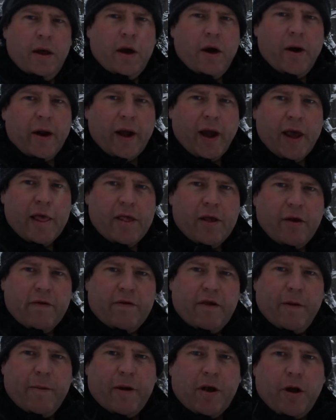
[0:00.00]
Alright guys, so
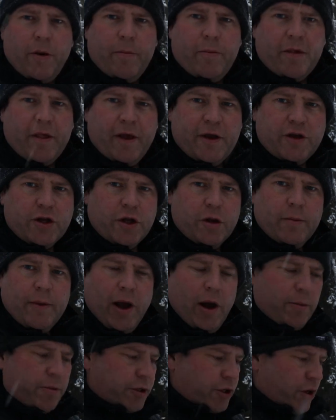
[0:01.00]
I've set my composition up
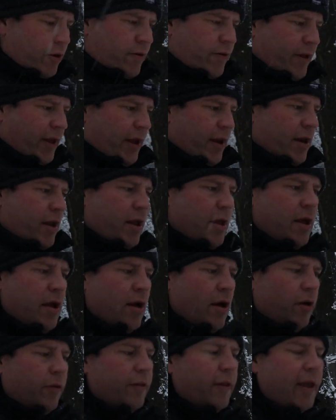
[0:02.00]
now. I'm shooting
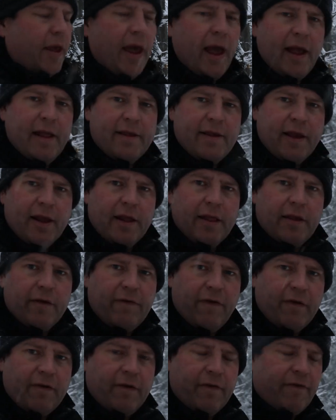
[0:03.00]
on the 18
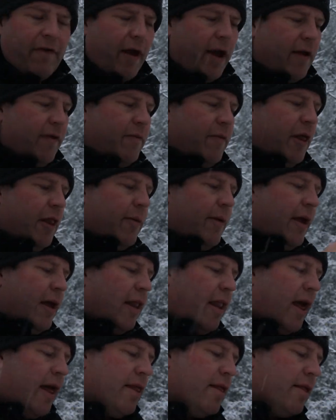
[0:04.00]
to
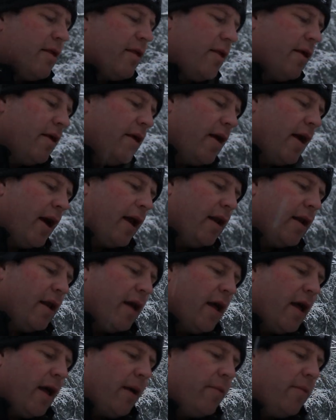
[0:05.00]
55mm lens and
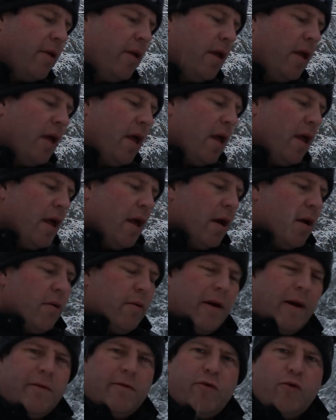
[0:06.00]

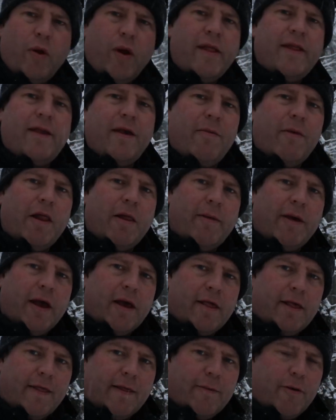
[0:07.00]
around
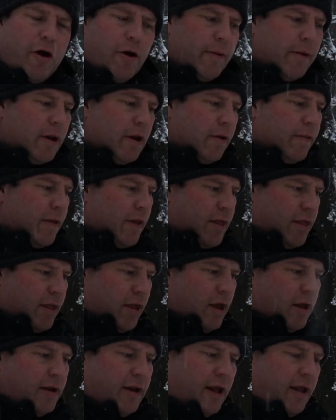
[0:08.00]
20mm at the moment on this
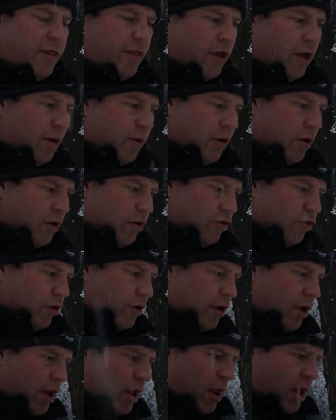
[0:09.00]

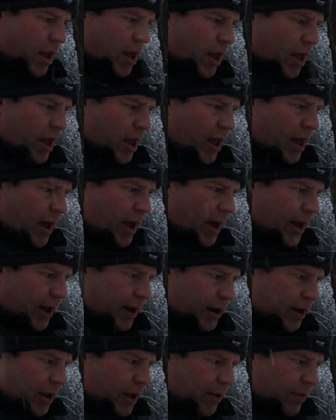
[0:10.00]
D3100,
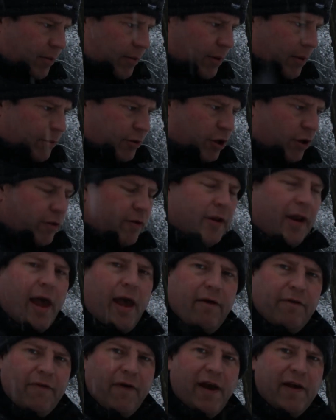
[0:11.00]
and I'm shooting
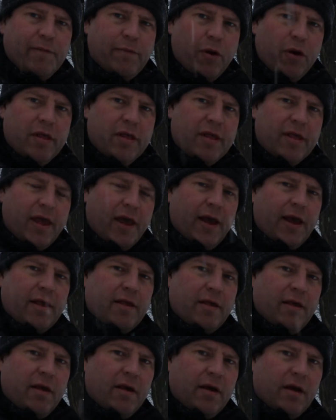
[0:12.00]
at
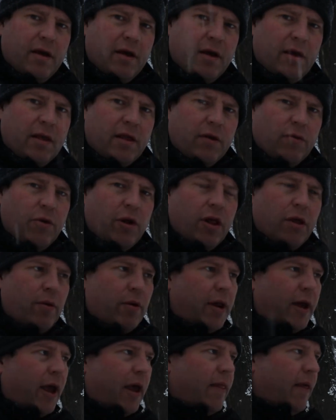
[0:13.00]
f5.6, so I really
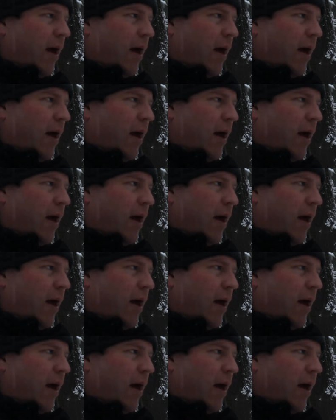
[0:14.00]
want to get